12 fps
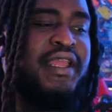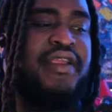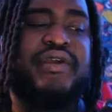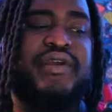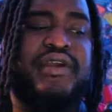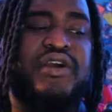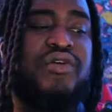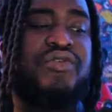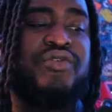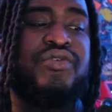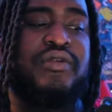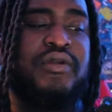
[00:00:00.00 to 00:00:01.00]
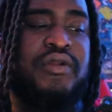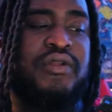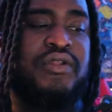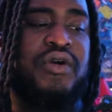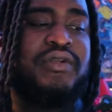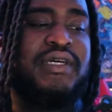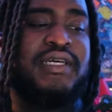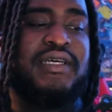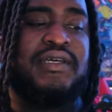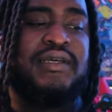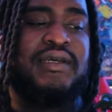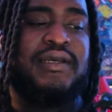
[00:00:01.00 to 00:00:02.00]
Hiriko
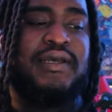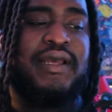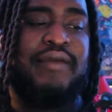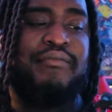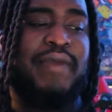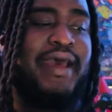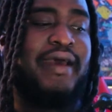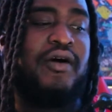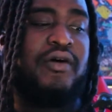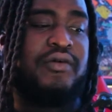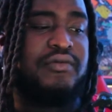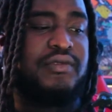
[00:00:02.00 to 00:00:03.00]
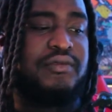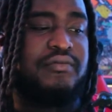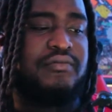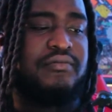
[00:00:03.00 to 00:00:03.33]
Yoda and Matt Alt.